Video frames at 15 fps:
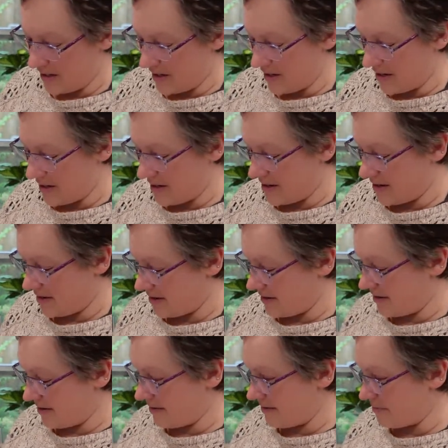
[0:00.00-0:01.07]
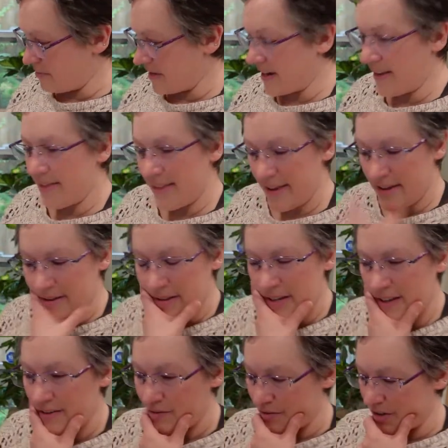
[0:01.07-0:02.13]
But I think
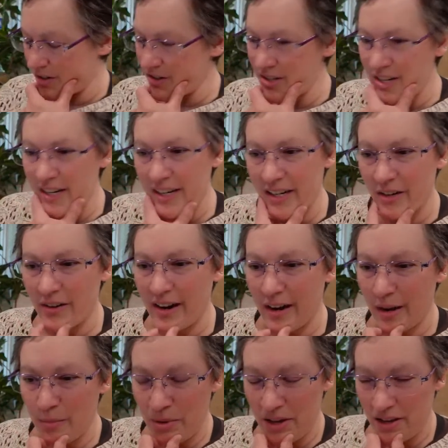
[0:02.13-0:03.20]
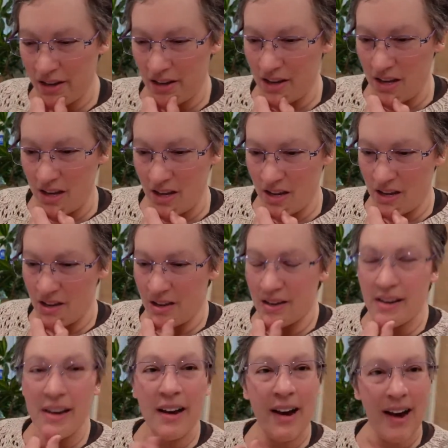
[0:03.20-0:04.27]
first I'm going to grab
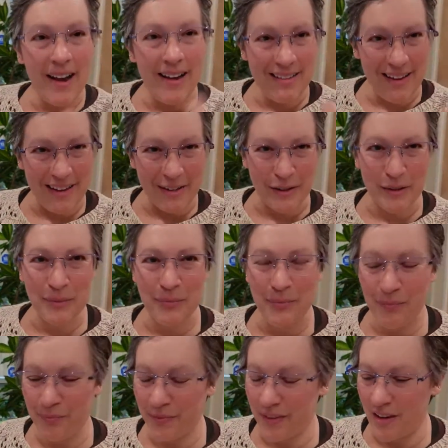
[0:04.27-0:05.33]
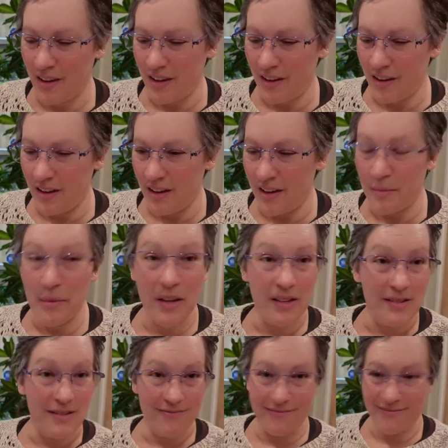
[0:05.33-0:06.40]
a highlighter.
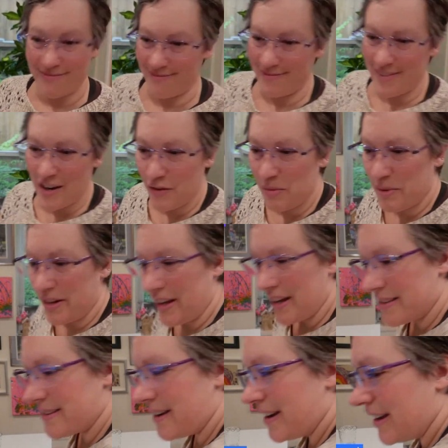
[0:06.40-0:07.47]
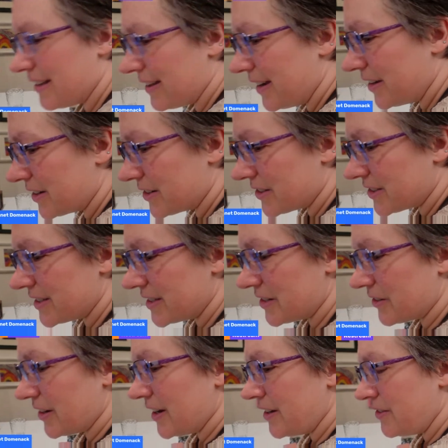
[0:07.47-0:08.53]
Yes, everybody has a highlighter sitting
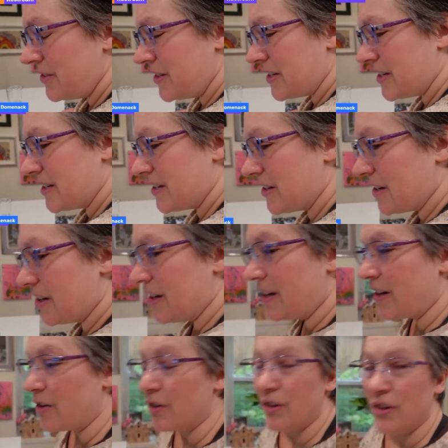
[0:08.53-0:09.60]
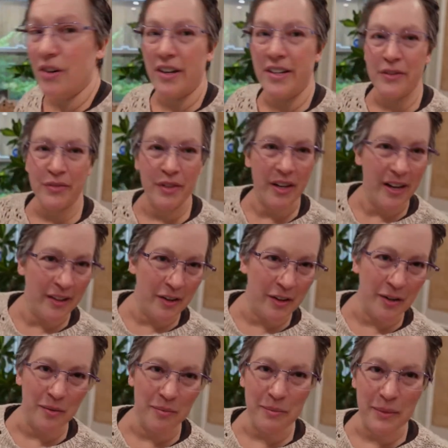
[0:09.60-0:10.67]
around, or a different
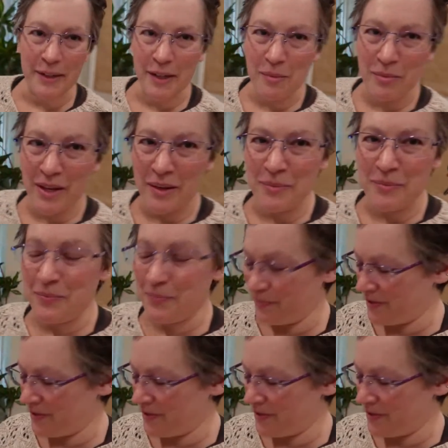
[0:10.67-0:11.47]
color marking pen.